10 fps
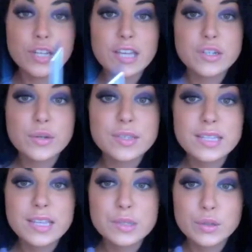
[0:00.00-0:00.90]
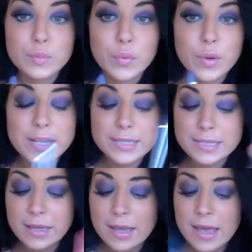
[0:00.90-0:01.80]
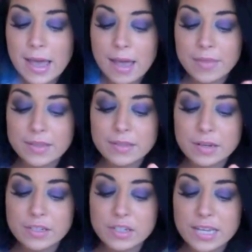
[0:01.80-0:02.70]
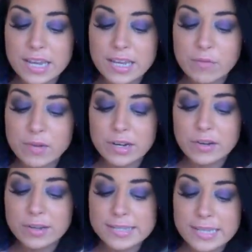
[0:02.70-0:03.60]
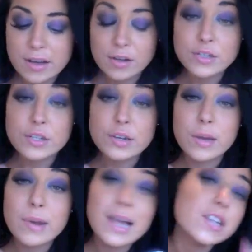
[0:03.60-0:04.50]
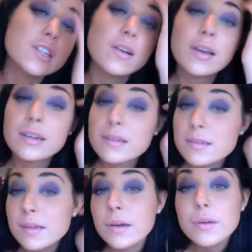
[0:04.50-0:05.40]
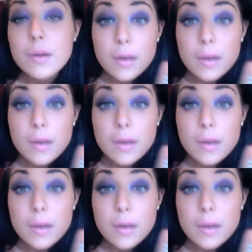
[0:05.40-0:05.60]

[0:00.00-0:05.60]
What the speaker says: As you can see, that's got a point and that's going to just take it really nicely under the lower lash line. So,